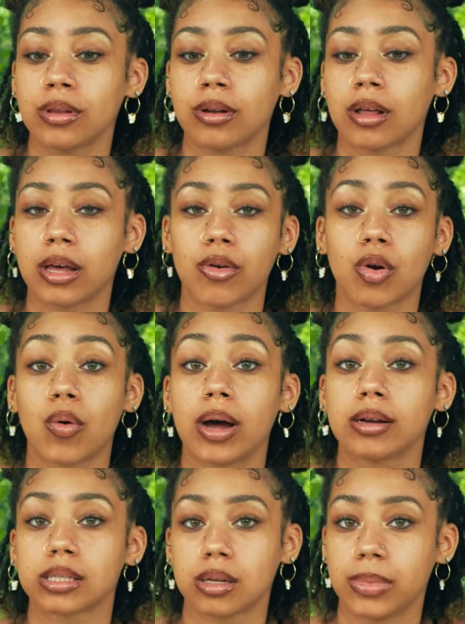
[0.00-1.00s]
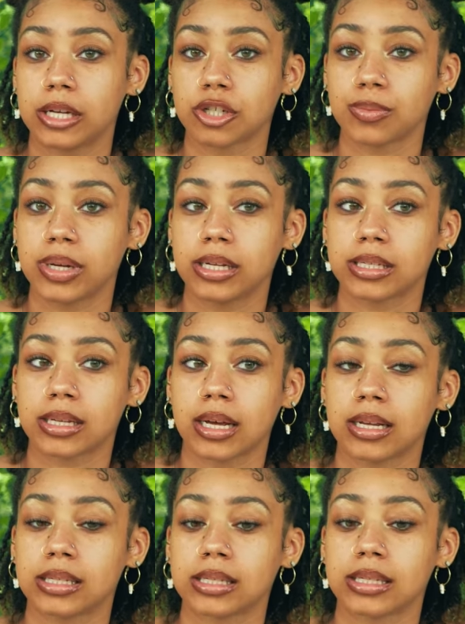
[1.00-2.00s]
that requires the measurements
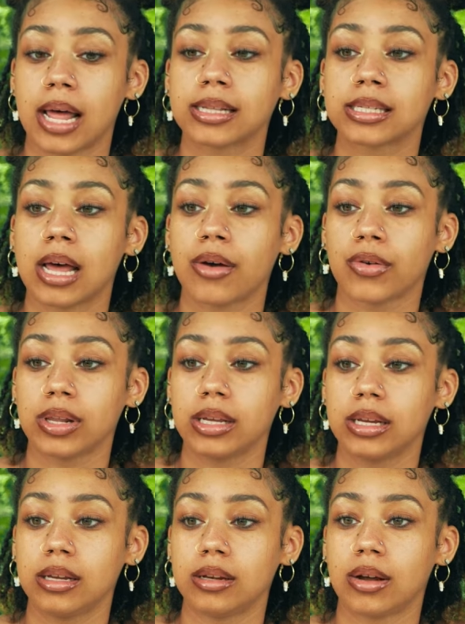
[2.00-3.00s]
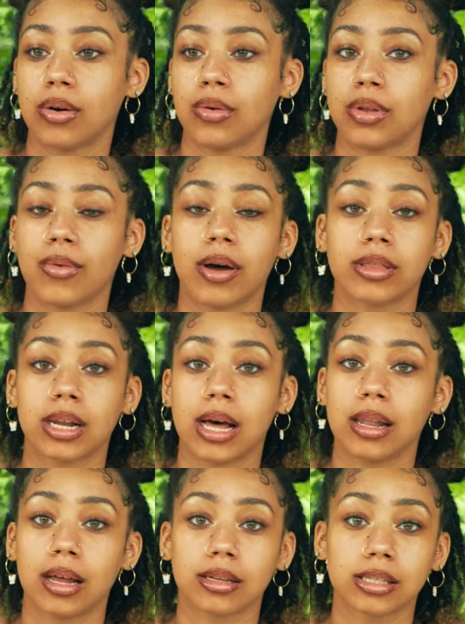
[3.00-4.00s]
cuz that's not really, the route that I
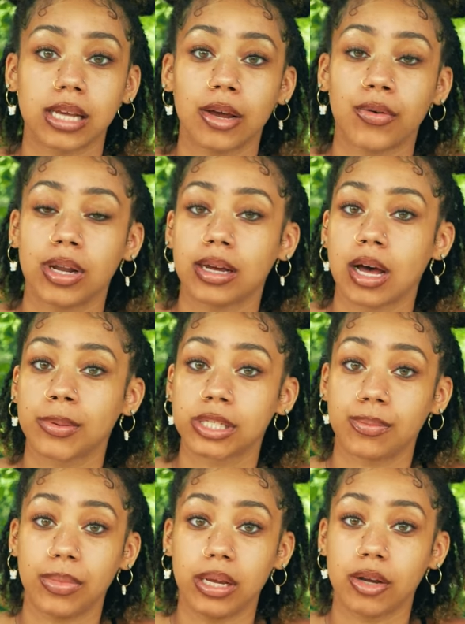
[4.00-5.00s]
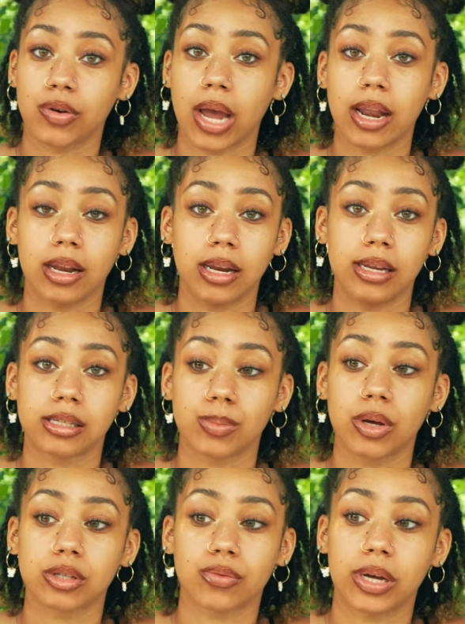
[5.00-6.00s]
like to take when it comes to me creating these
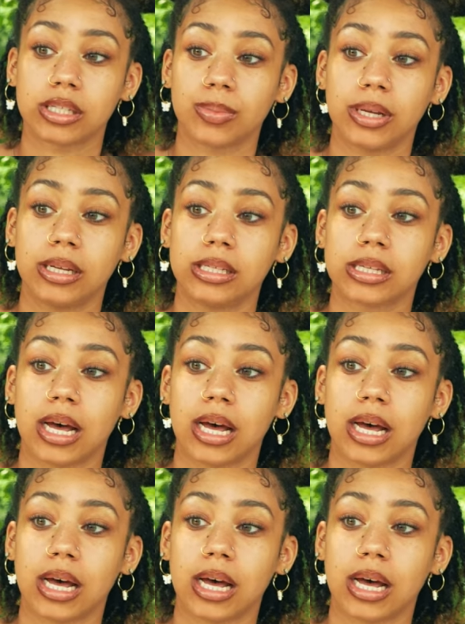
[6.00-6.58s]
meals and recipes.